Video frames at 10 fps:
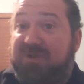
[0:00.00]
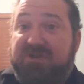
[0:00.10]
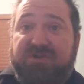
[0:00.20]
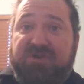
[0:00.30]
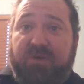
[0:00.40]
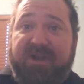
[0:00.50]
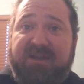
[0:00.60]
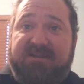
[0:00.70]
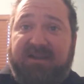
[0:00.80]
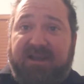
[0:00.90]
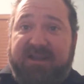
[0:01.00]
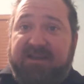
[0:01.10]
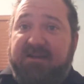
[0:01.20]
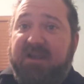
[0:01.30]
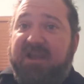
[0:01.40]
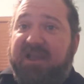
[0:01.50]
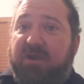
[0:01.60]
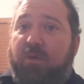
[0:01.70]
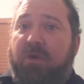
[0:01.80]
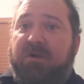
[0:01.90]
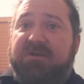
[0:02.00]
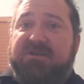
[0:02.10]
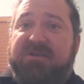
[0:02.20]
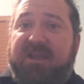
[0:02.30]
it's just the way it is. I like it. It works,